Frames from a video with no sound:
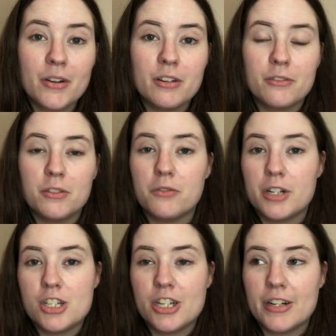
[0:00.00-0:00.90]
on and feel
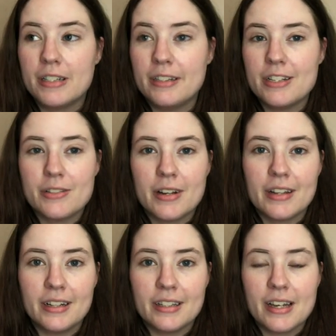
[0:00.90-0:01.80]
free to share any links or
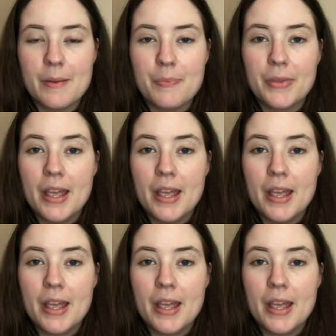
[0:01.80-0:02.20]
anything like that.